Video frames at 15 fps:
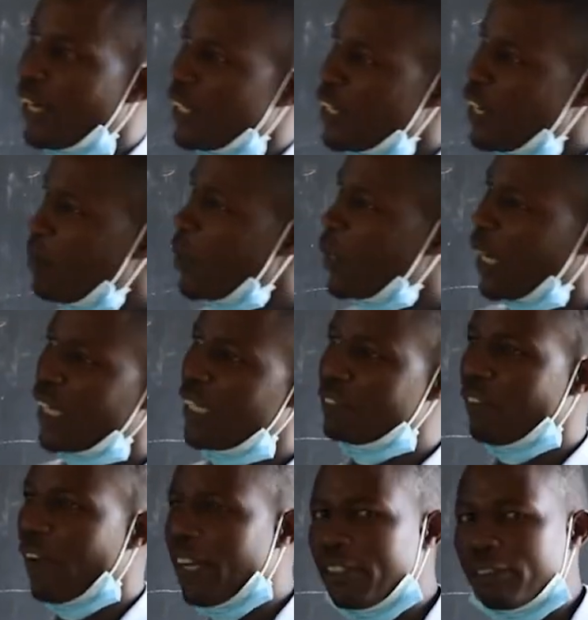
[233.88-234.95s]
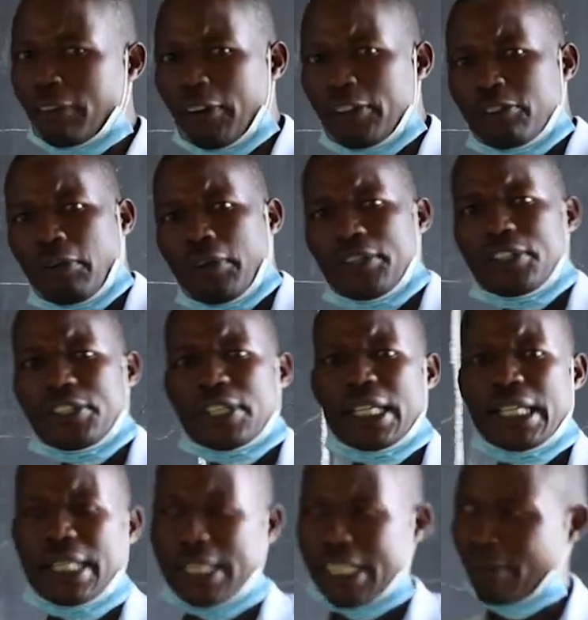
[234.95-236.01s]
Somebody can define different ways.
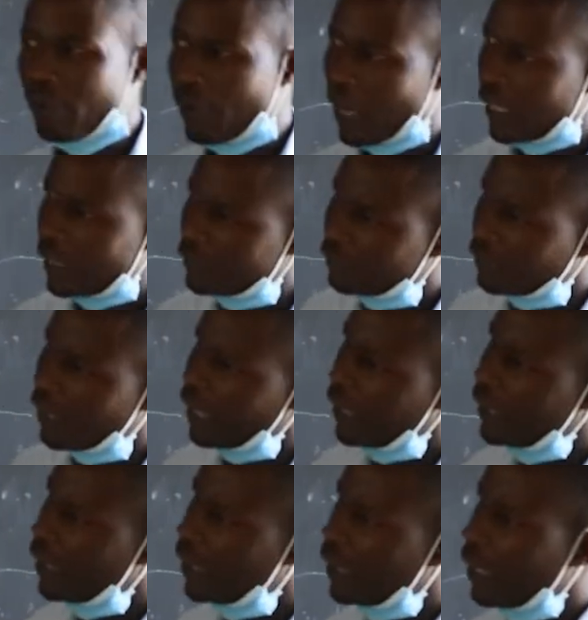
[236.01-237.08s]
Some people can define